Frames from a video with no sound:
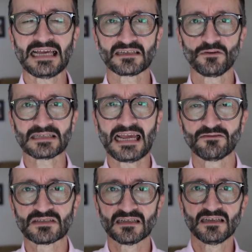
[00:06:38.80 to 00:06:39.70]
I was
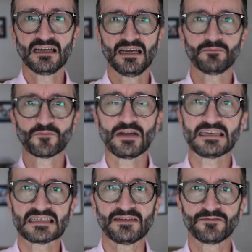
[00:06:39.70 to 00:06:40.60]
out
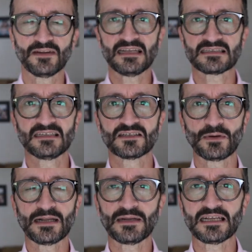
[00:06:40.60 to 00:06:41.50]
racing for less than
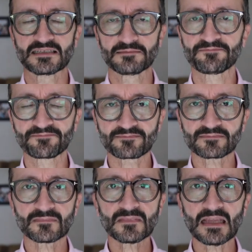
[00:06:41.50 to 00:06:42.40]
20 minutes,
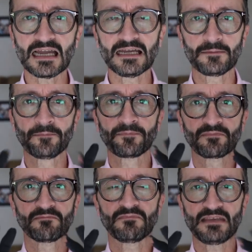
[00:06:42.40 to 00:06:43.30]

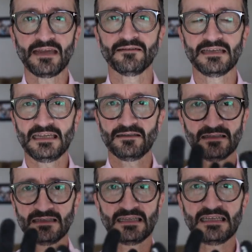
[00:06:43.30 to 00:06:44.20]
yeah,
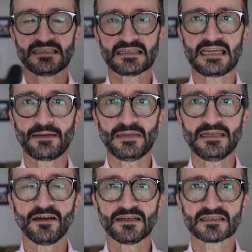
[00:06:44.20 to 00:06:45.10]
these kept me
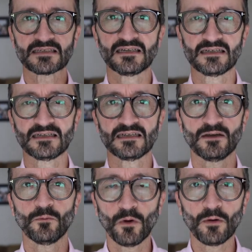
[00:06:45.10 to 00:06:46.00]
nice and
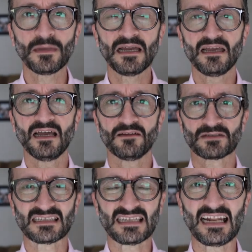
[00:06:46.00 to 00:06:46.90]
warm. I
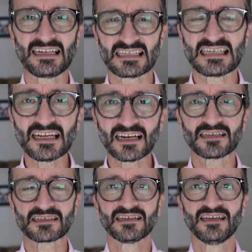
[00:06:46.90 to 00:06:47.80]
still had a
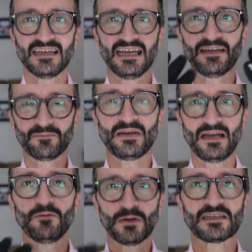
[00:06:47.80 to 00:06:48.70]
singlet, but
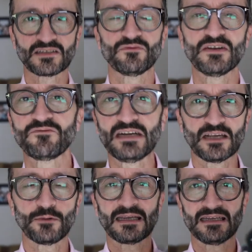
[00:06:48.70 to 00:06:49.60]
I wanted to run really
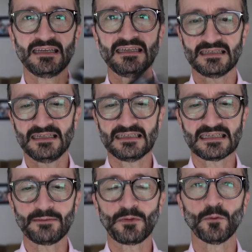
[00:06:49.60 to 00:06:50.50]
quick, and these
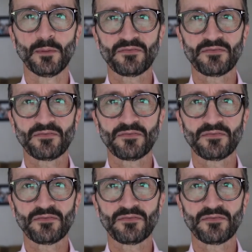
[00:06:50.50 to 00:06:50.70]
kept me warm.